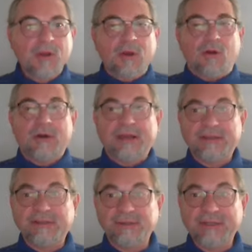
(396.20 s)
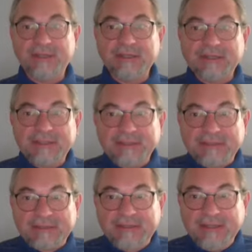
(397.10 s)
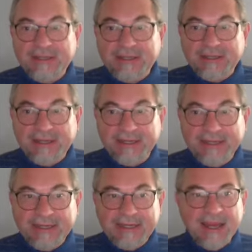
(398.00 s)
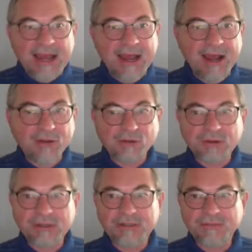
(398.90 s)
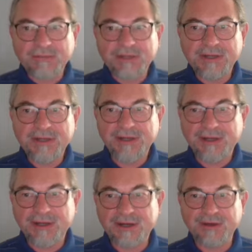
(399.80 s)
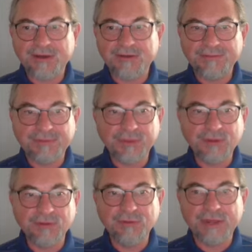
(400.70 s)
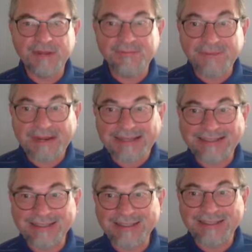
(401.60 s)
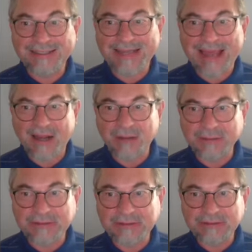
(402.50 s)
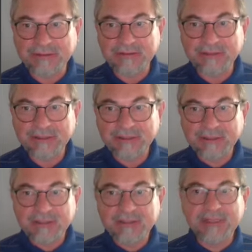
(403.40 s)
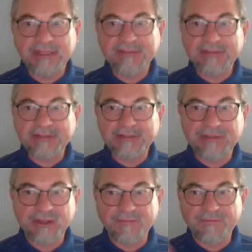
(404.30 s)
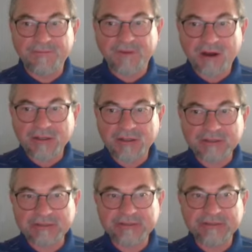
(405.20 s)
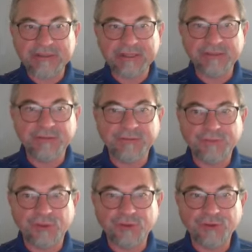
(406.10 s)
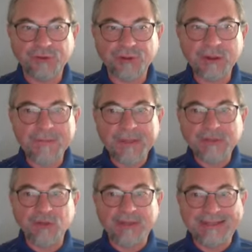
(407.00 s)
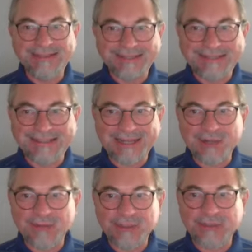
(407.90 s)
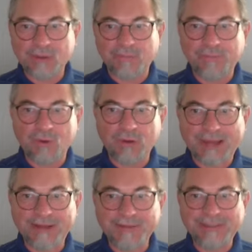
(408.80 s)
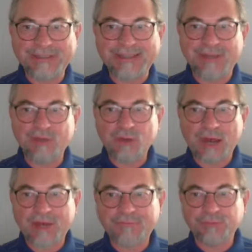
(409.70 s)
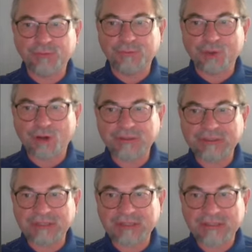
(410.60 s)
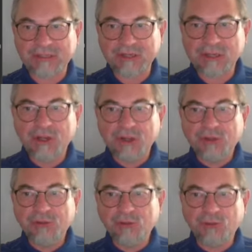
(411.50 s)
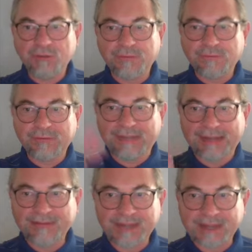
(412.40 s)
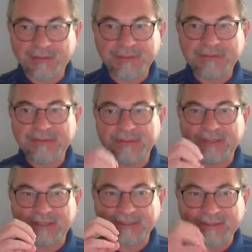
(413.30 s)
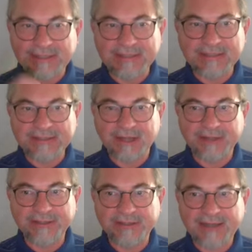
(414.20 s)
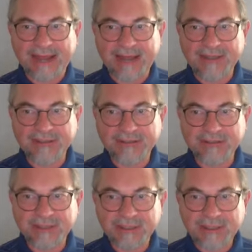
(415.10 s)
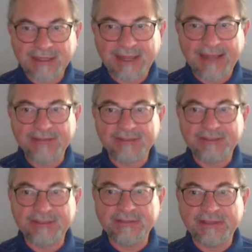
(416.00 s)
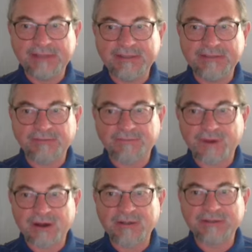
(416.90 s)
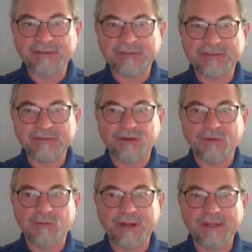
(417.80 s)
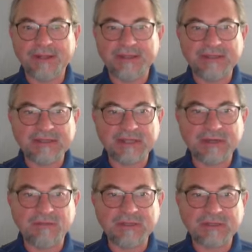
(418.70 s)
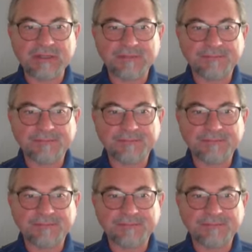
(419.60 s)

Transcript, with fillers: Okay, so here is the greedy algorithm. Uh, you evict the element that is farthest in the future. So in the sequence of all elements that you have to process, you look for that element that is inside the cache and that is farthest away in the sequence.